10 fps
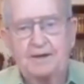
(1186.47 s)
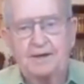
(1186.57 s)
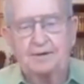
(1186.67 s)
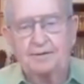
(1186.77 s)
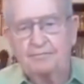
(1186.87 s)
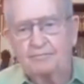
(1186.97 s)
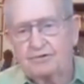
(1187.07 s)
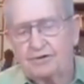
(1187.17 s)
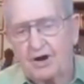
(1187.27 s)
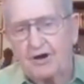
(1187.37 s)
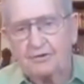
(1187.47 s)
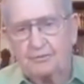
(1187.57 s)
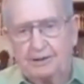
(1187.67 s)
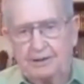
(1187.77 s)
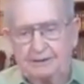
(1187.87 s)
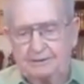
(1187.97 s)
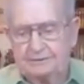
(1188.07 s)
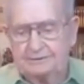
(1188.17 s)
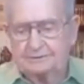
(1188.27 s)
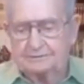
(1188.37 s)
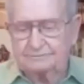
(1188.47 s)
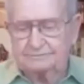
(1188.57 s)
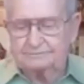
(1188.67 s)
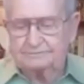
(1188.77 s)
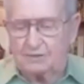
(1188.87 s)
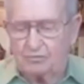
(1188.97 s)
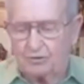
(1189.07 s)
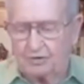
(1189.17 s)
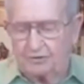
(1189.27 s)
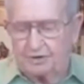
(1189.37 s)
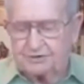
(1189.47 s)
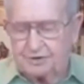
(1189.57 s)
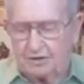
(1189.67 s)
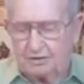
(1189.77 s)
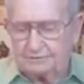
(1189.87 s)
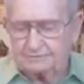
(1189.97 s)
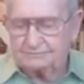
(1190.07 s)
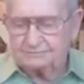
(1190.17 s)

and carried away. They wanted this done.